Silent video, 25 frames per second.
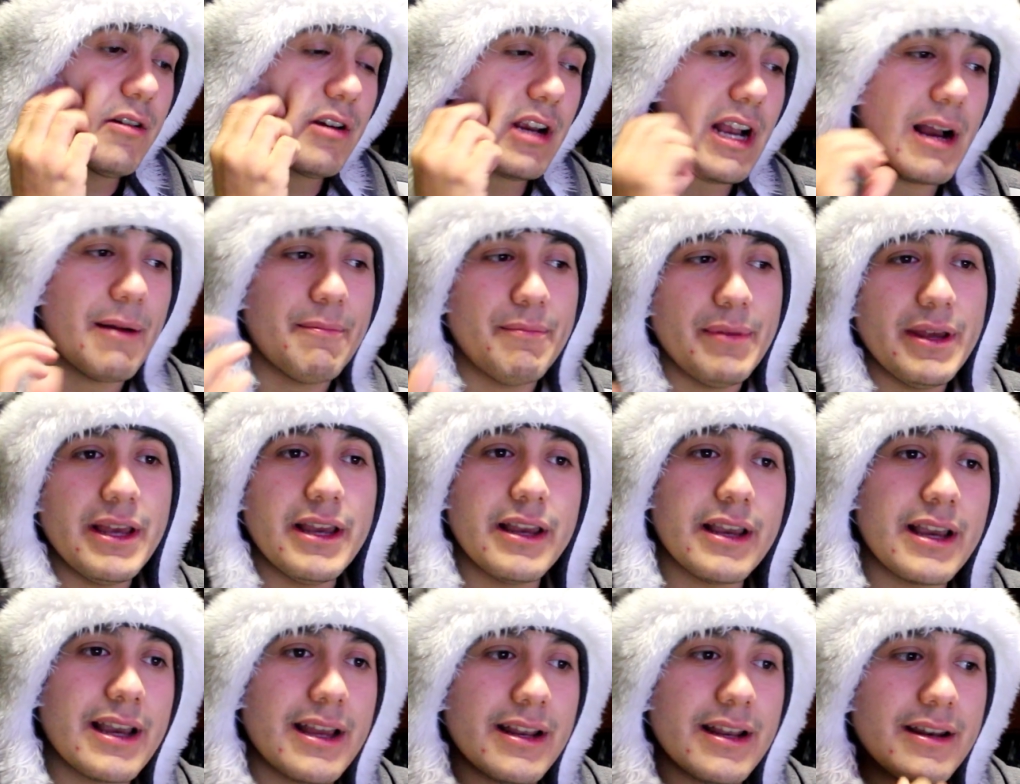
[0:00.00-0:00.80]
got
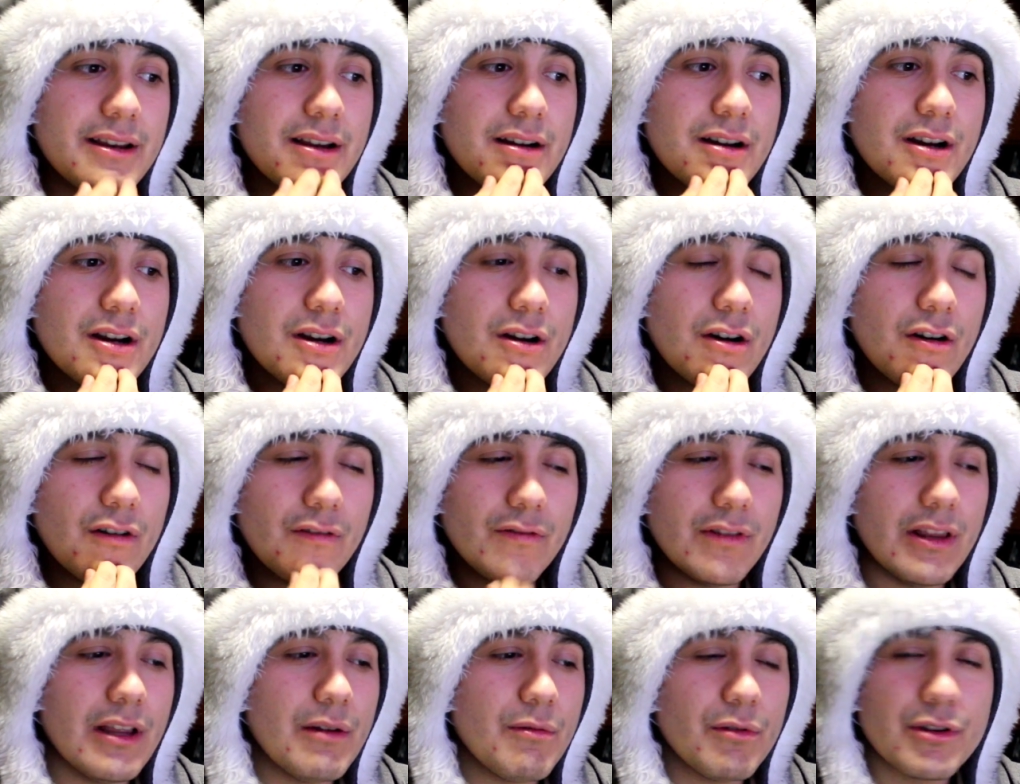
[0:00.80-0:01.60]
big and uh,
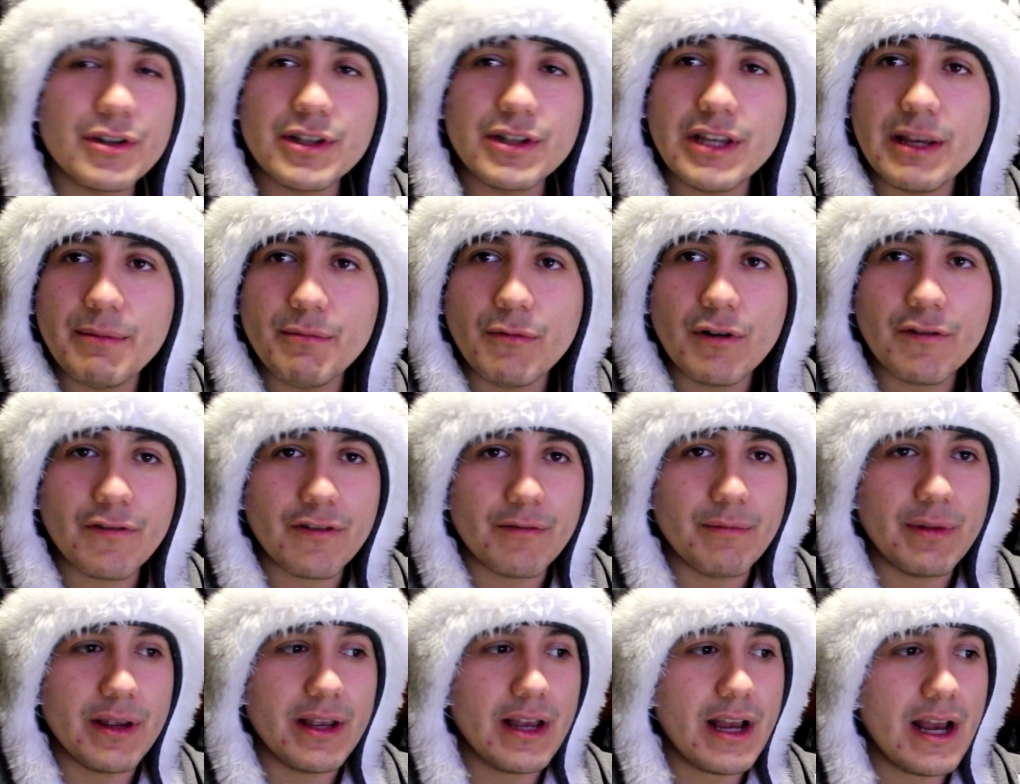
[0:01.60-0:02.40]
hopefully we'll see more
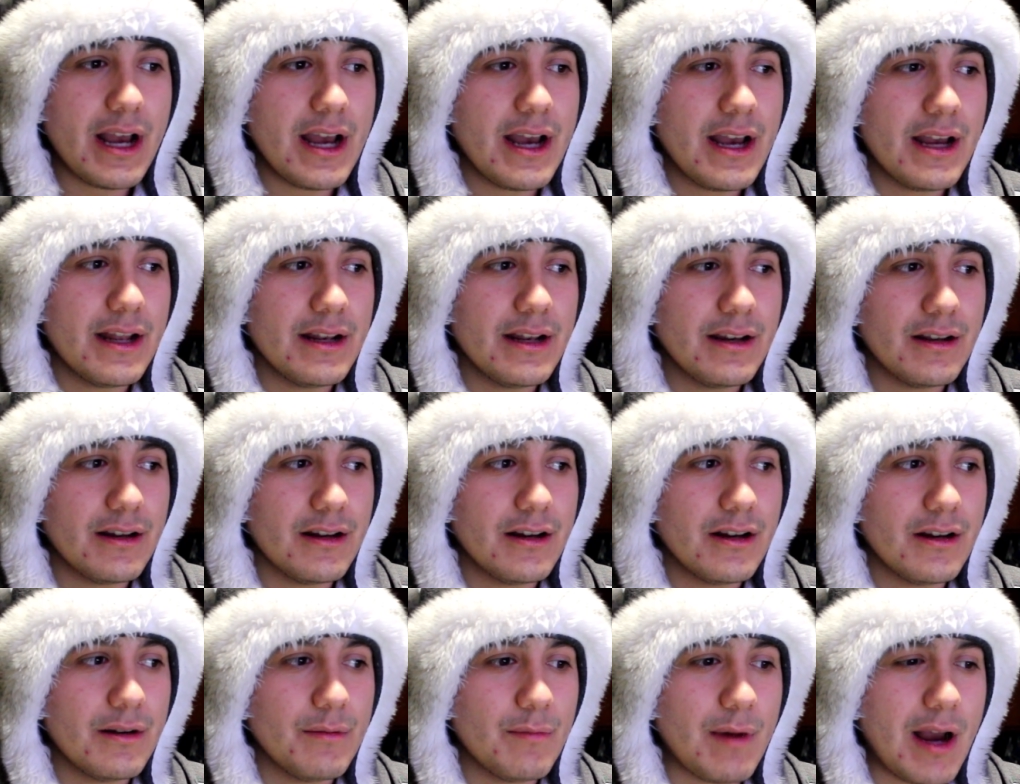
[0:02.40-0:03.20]
from it and
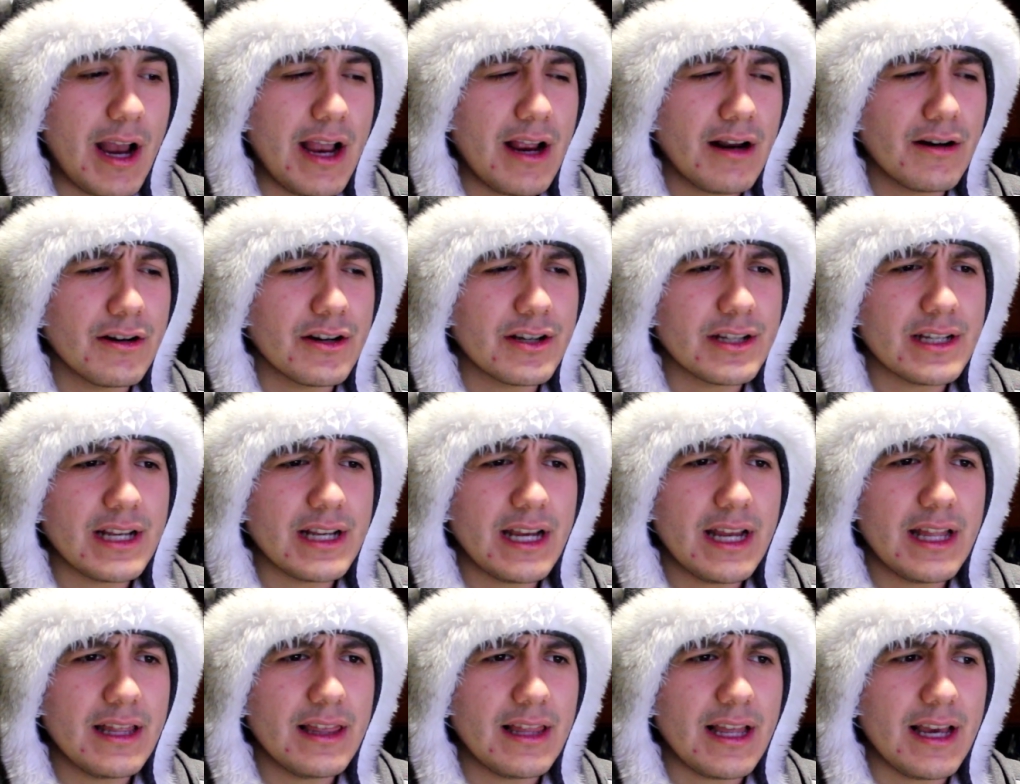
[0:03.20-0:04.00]
um, I
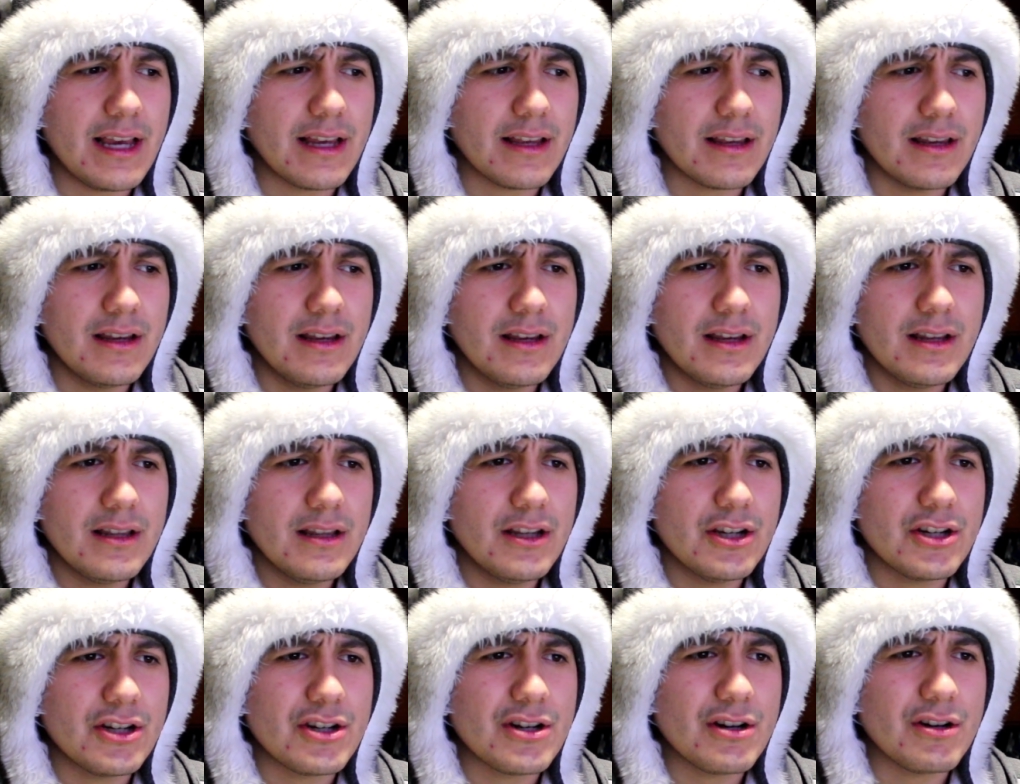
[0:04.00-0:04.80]
understand like
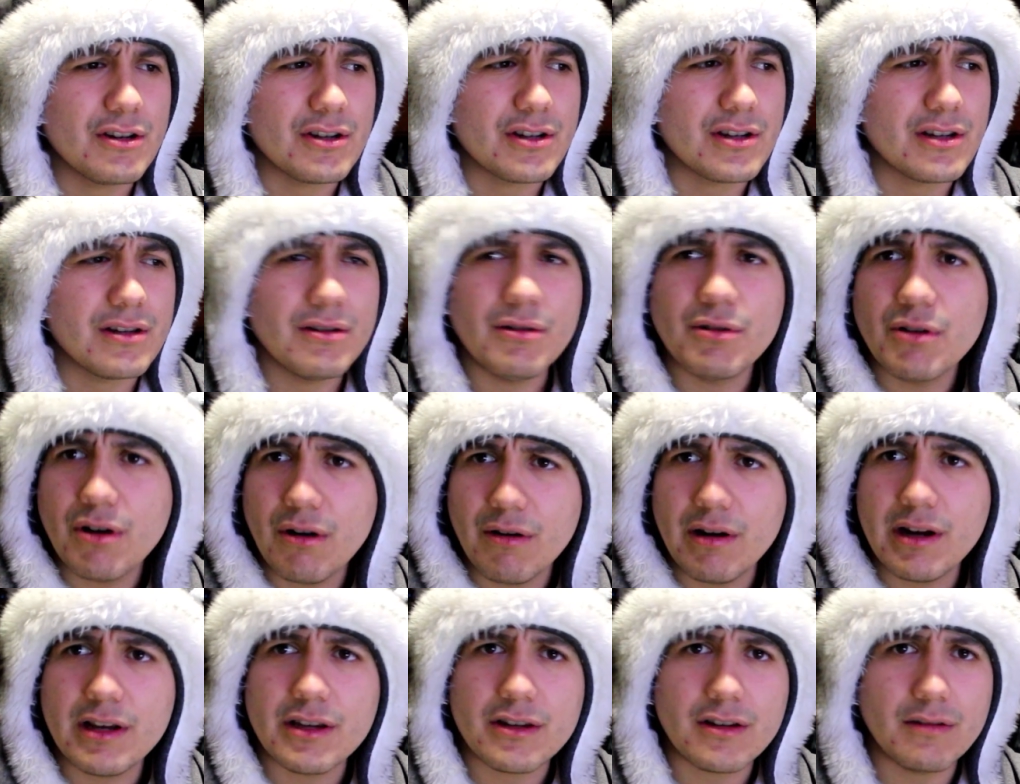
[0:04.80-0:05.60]
the show's still
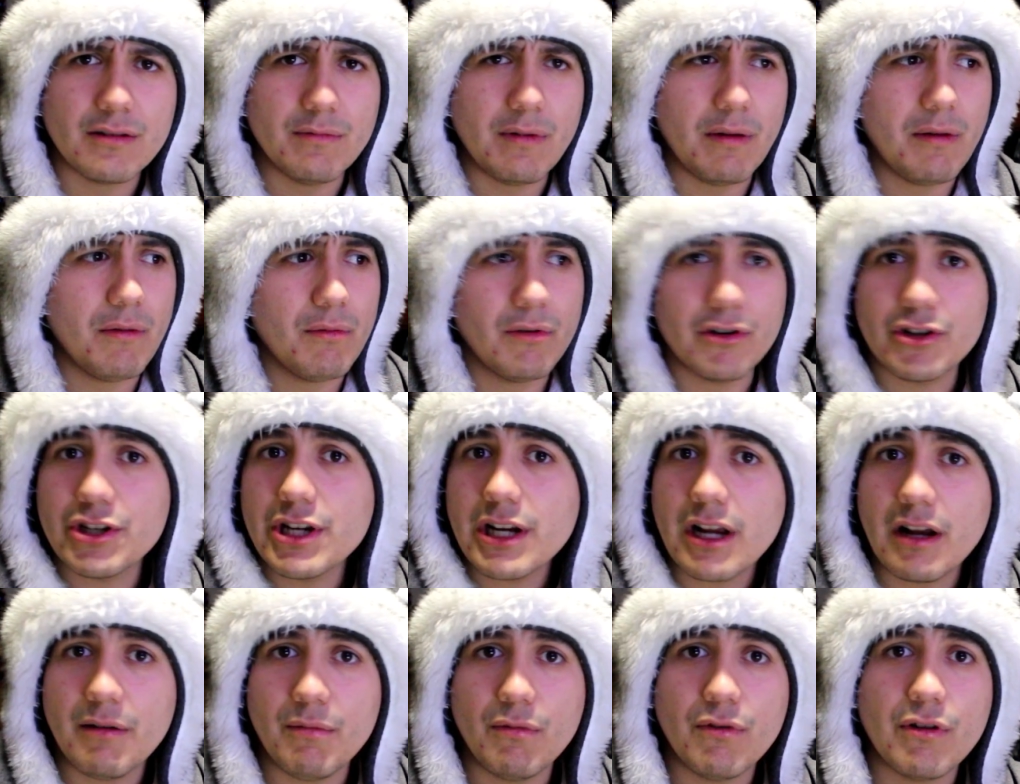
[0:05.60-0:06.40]
going so maybe we'll
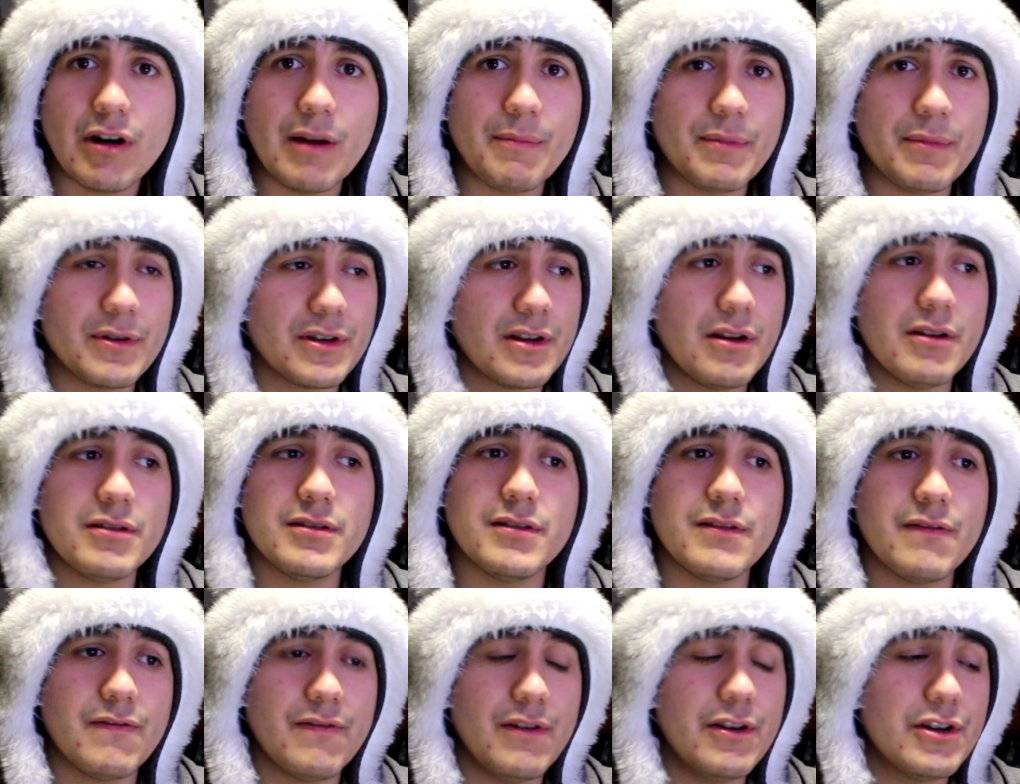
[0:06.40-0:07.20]
check out more episodes
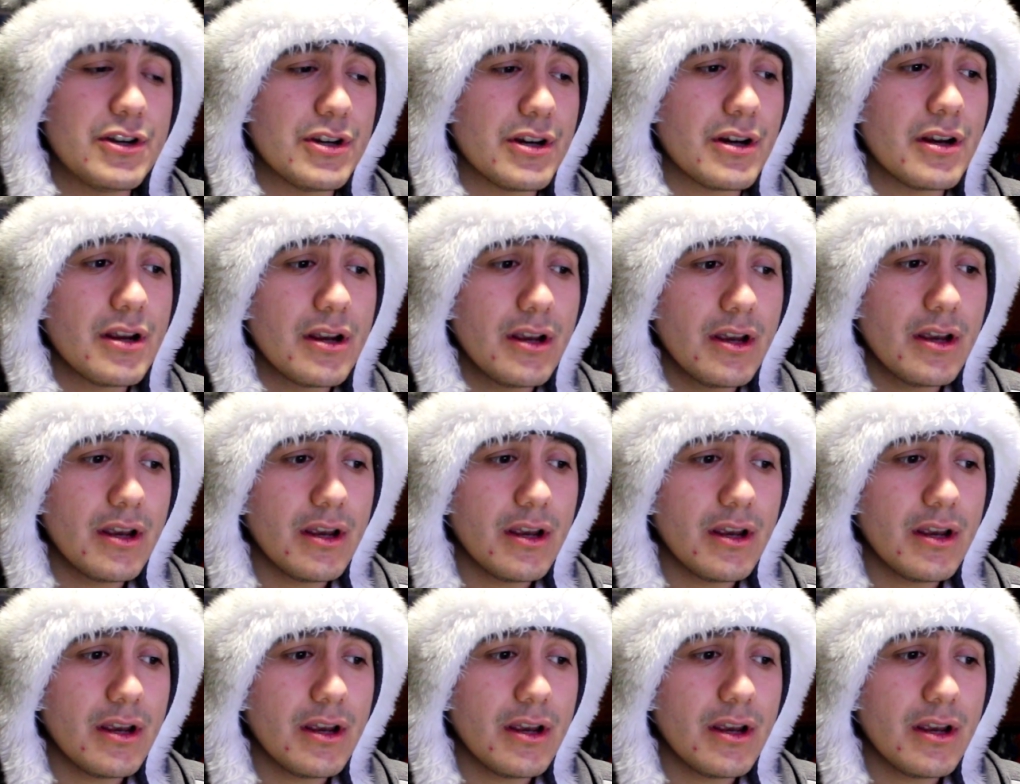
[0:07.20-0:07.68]
in the future